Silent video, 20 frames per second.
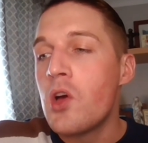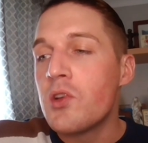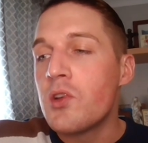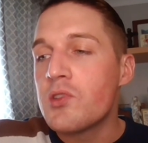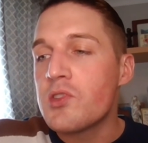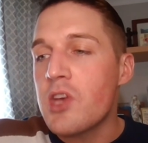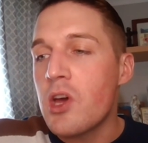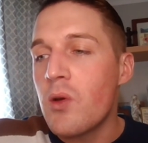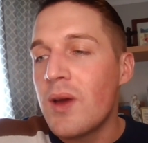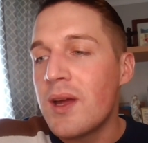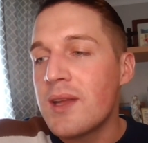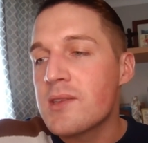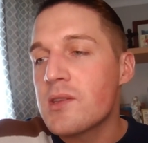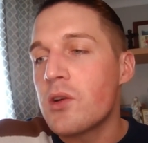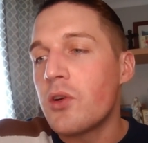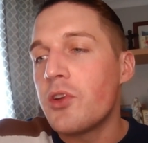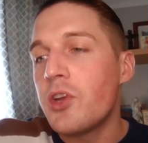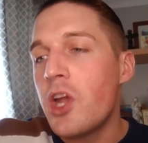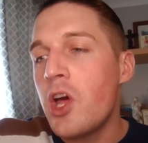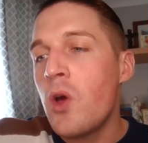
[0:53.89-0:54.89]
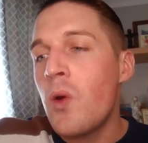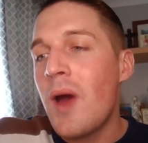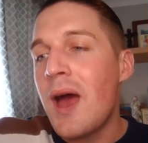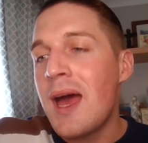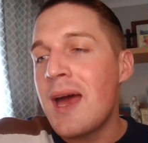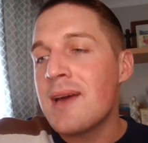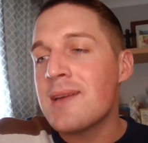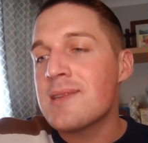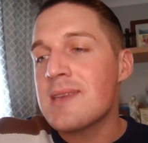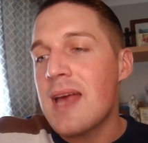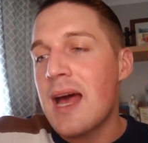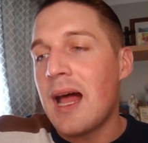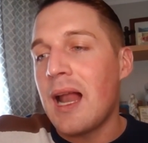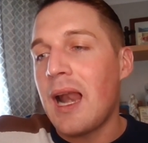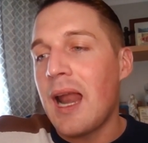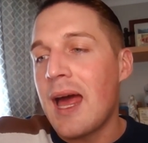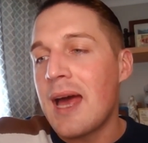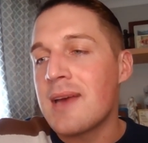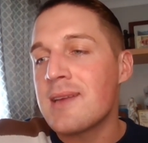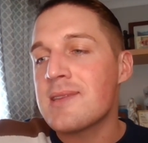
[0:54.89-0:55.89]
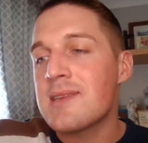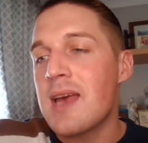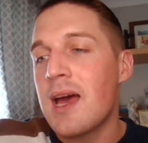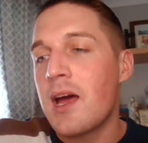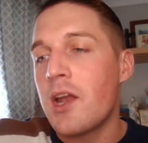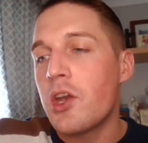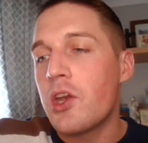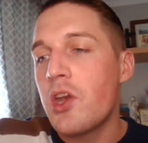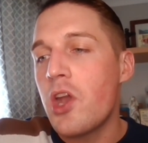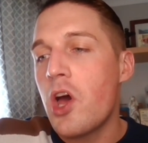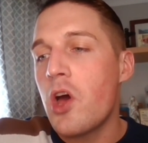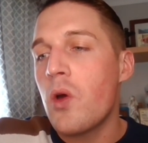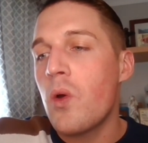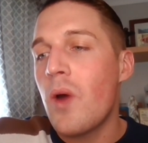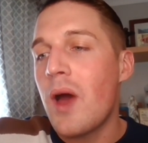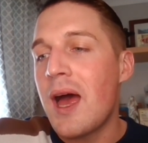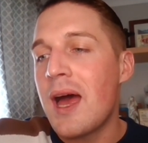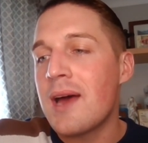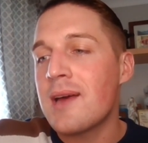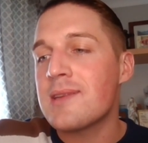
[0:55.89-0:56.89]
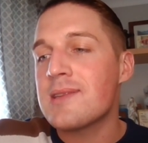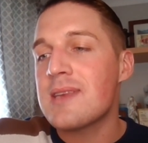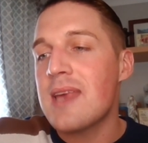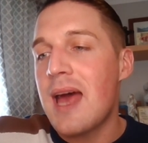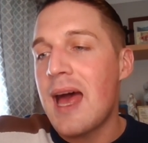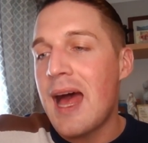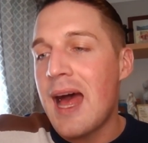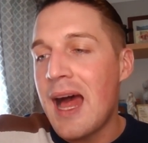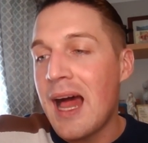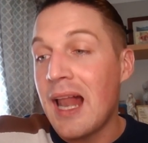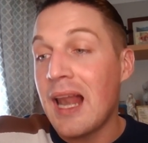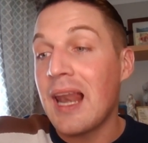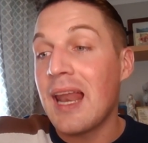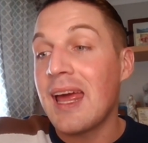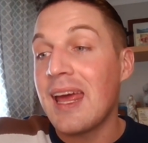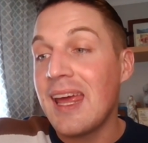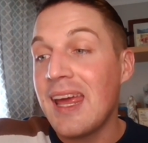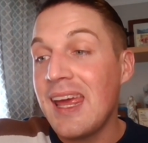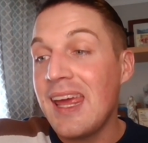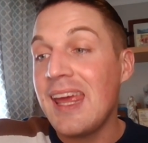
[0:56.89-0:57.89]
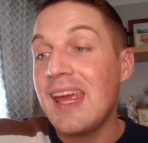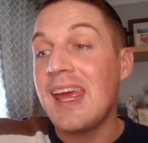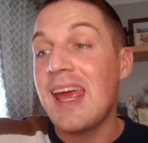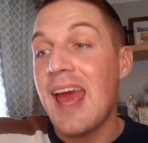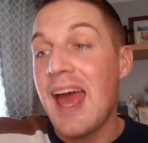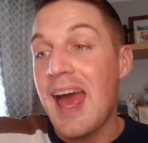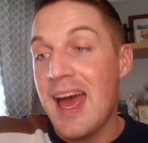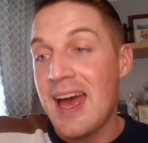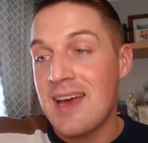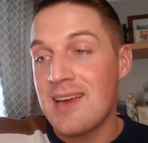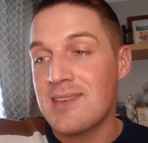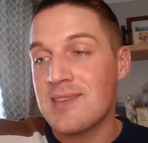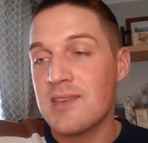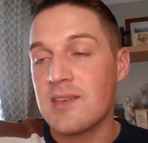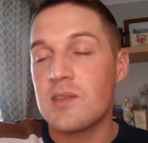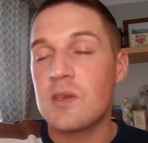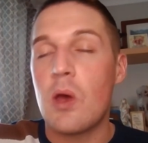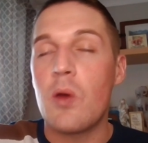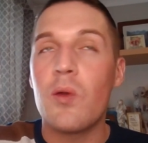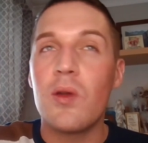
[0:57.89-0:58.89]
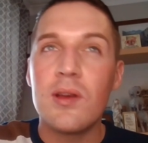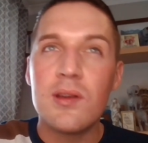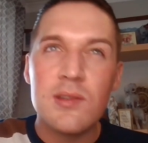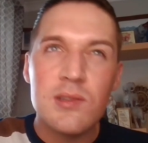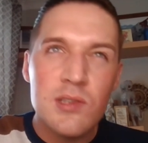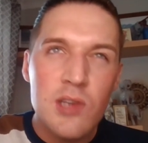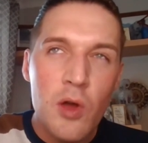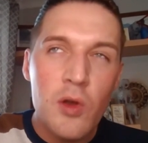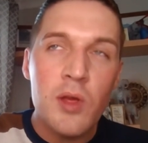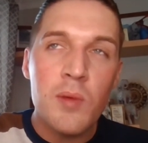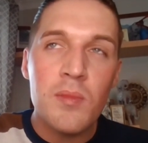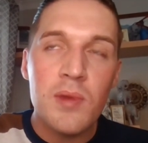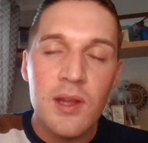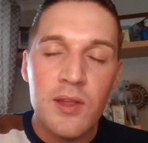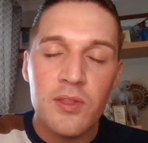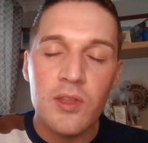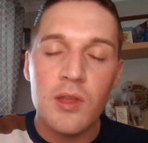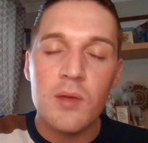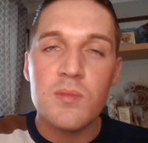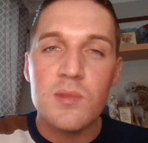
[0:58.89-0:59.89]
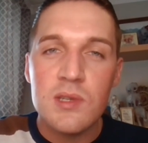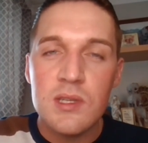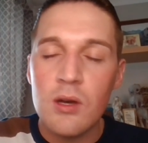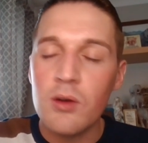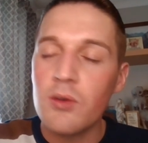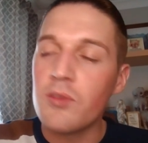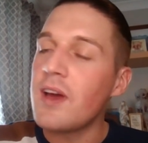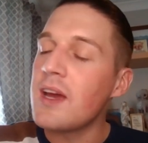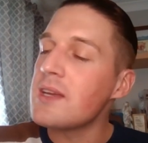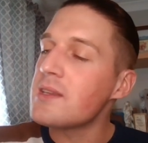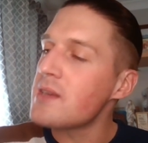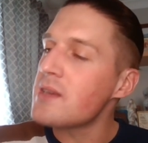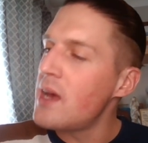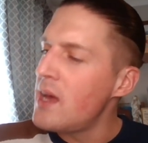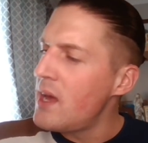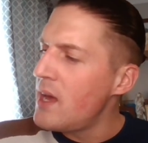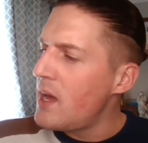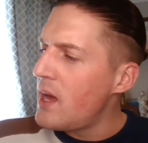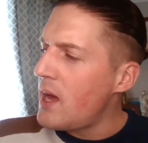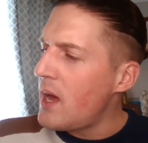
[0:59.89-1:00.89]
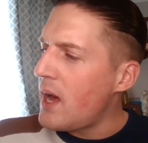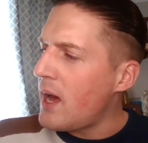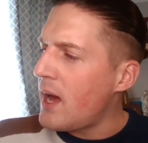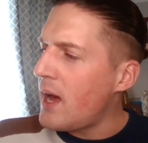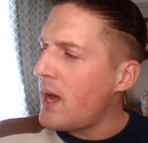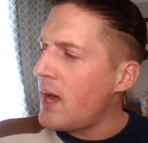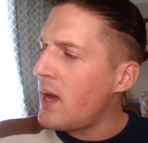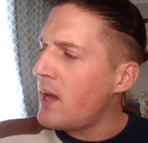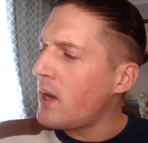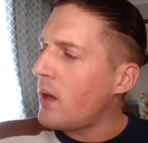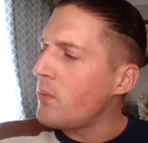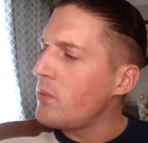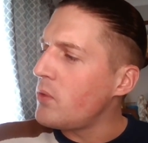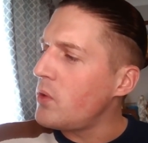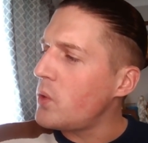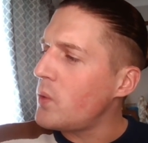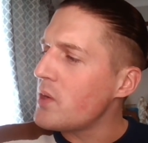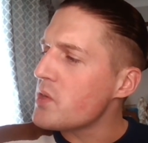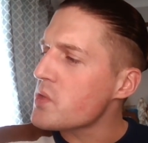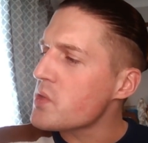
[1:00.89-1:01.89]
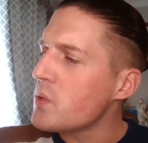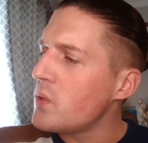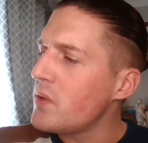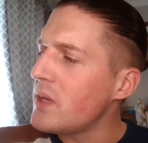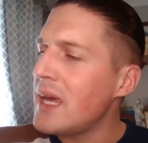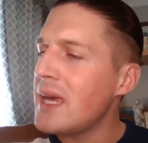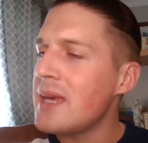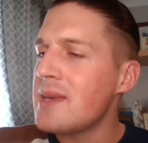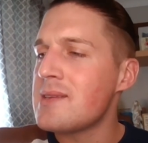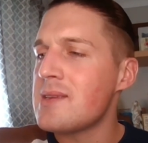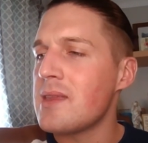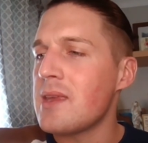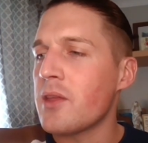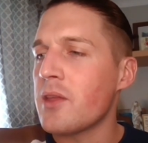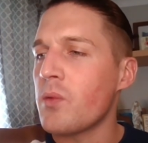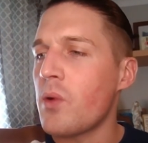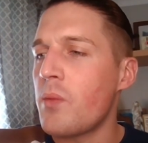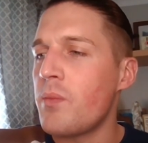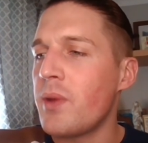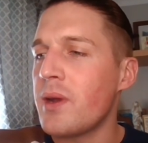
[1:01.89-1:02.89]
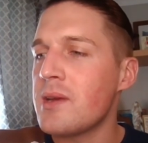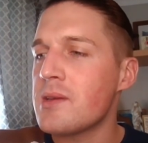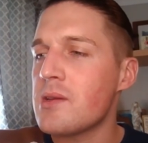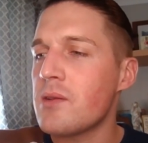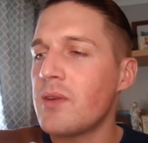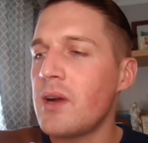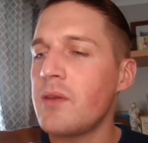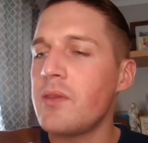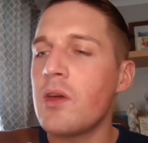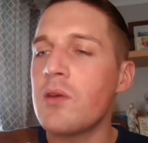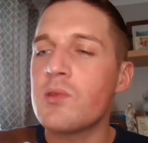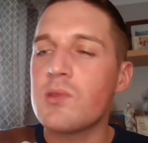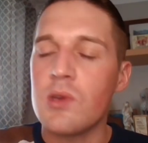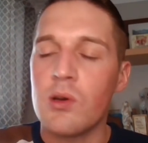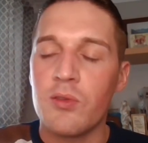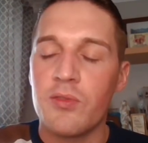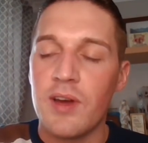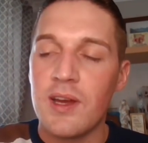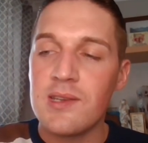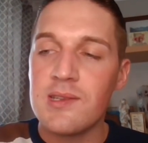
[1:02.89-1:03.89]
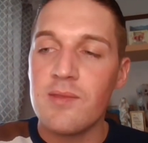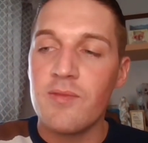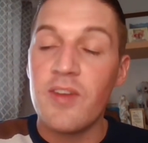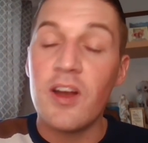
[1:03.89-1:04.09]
So it's got no SLS and no SLES. So sodium lithium sulfate and I'm not quite sure what the E is in the other one, but it's around those sulfates,